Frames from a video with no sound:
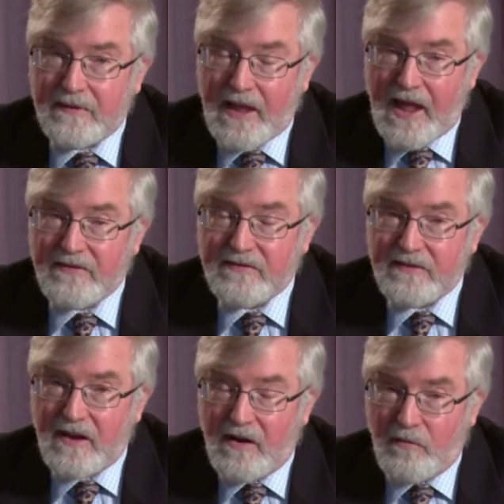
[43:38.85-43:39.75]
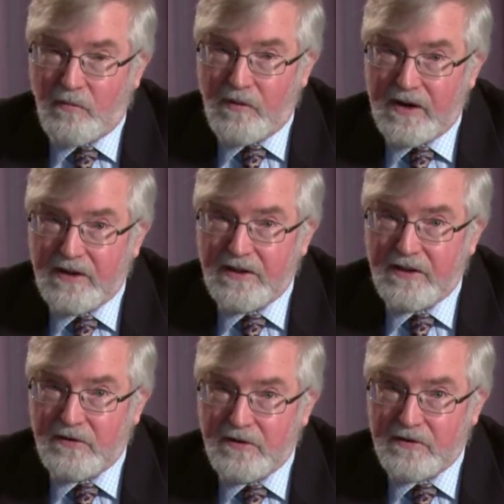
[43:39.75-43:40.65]
That's a
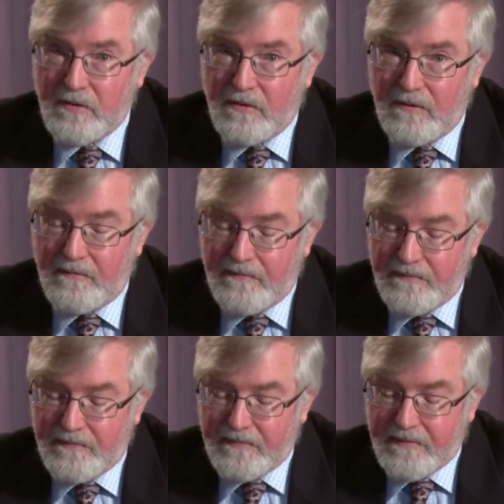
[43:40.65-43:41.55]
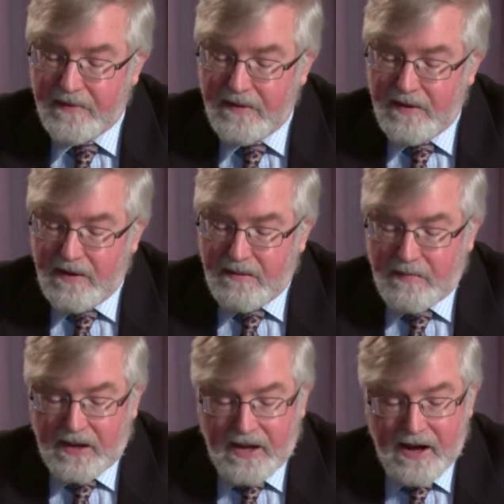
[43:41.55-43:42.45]
really good goal.
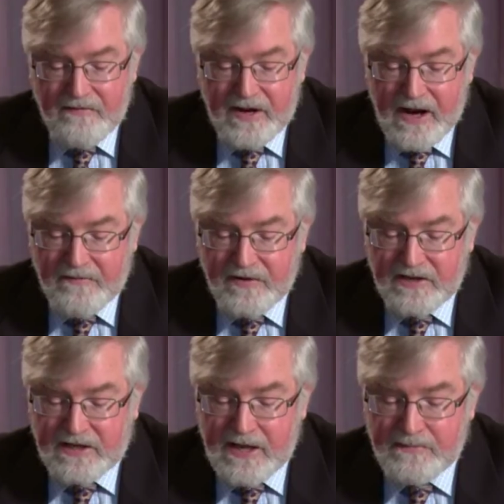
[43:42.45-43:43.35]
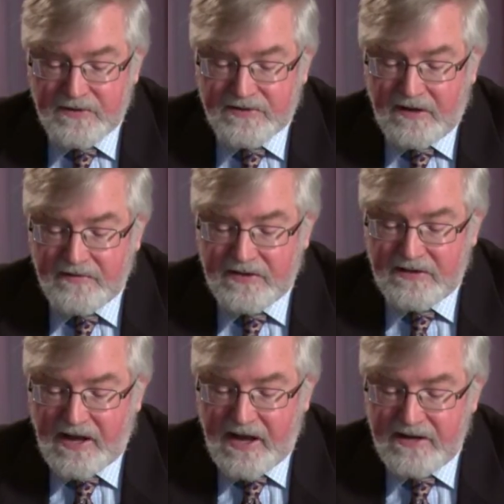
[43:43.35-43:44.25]
Make every effort to keep yourselves
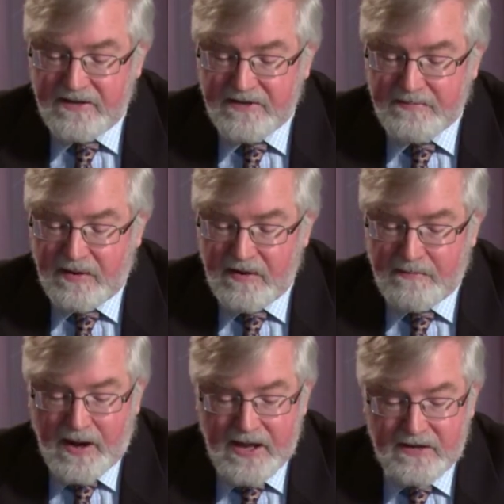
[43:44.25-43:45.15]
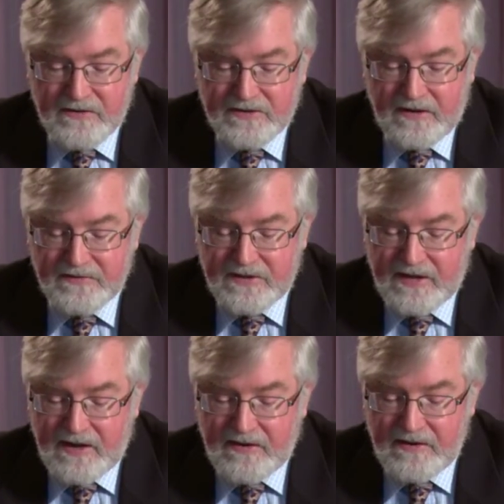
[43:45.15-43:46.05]
united in the Spirit, binding yourselves
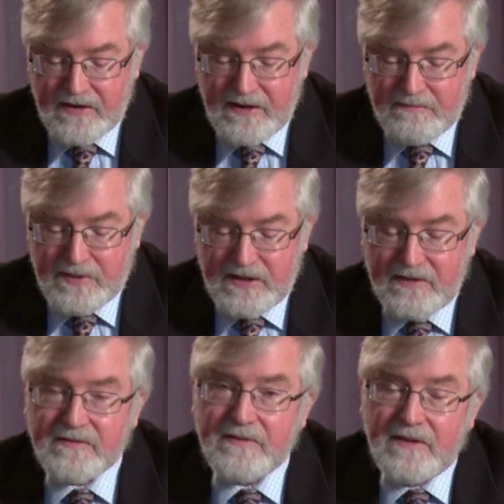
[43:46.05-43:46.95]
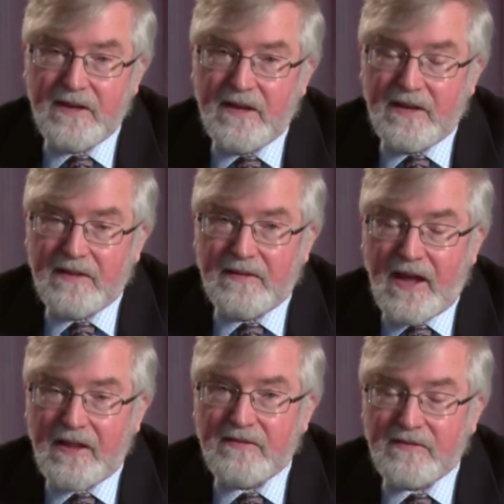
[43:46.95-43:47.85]
together in peace.
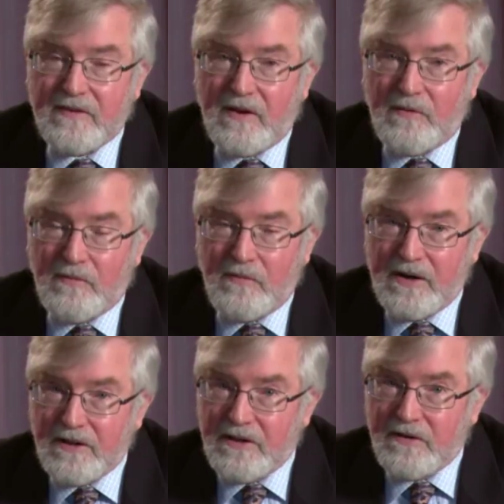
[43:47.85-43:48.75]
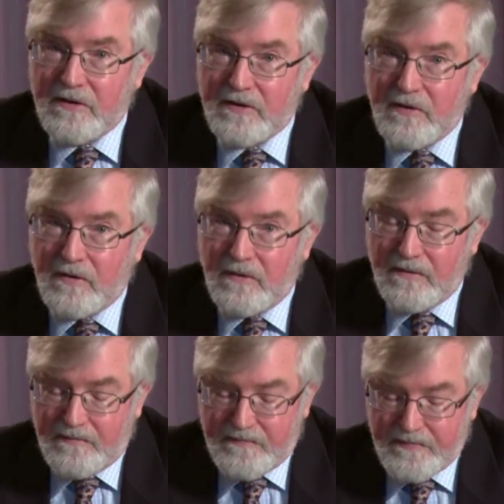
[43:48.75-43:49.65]
That's a really good
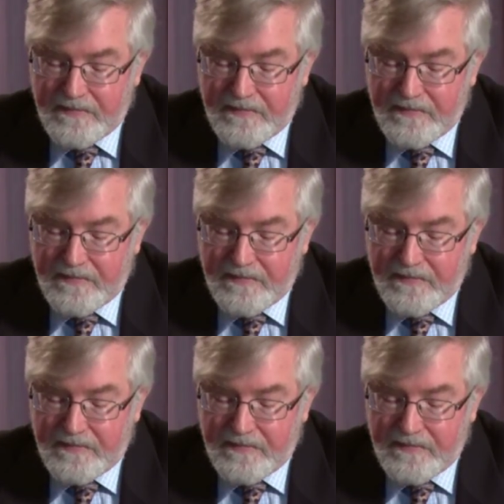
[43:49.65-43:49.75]
goal.